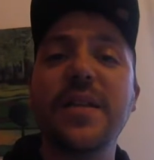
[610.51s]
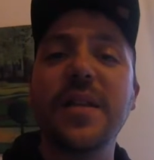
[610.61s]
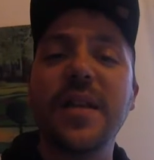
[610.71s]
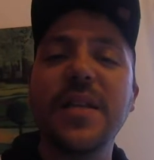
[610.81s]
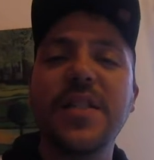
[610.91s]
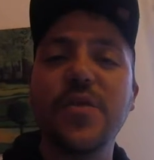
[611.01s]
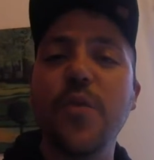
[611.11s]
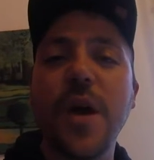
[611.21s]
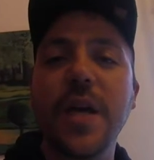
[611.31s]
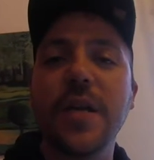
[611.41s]
an easy
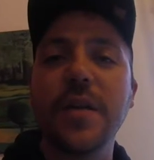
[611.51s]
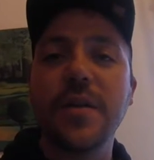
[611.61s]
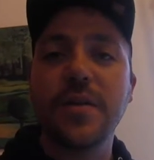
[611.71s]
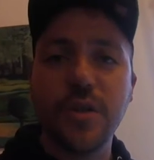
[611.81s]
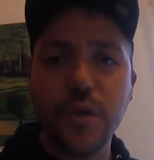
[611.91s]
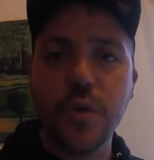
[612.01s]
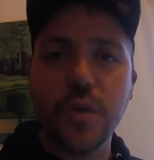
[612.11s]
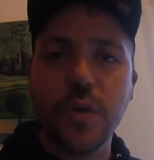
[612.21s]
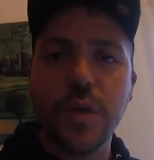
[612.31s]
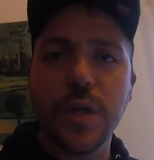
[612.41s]
way too,
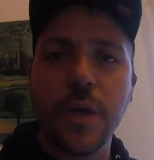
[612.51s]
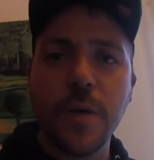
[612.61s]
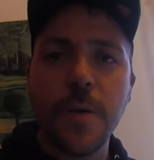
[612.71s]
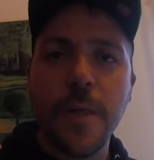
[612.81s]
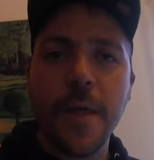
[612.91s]
you know.